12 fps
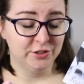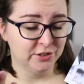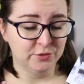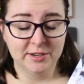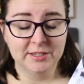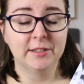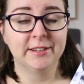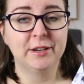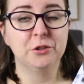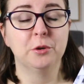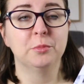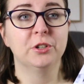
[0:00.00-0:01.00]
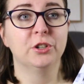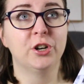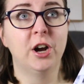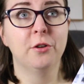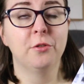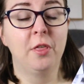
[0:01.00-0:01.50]
just recently adopted a
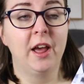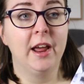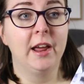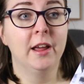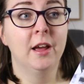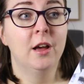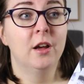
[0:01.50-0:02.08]
child, they